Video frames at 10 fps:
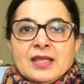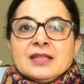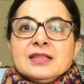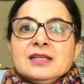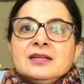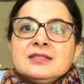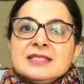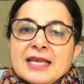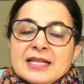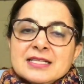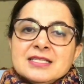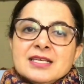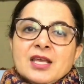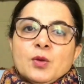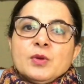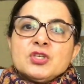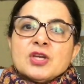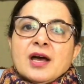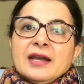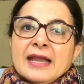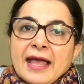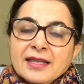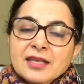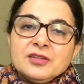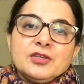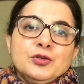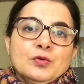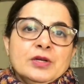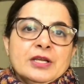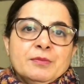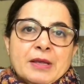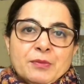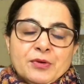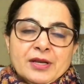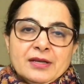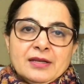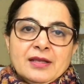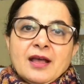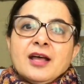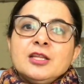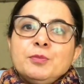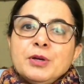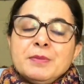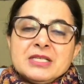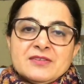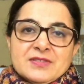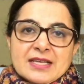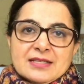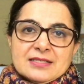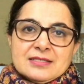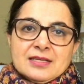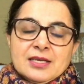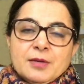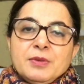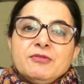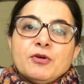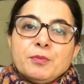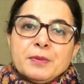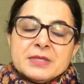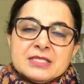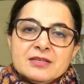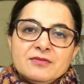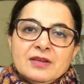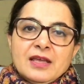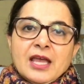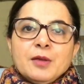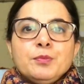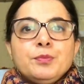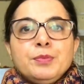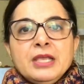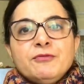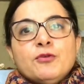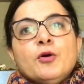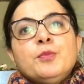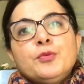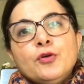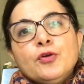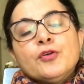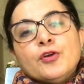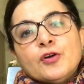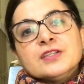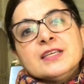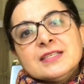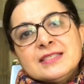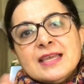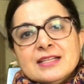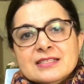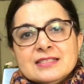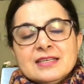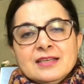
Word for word: The cells which are lacking the nuclear membrane are the primitive cells. P for primitive and P for prokaryotic cells.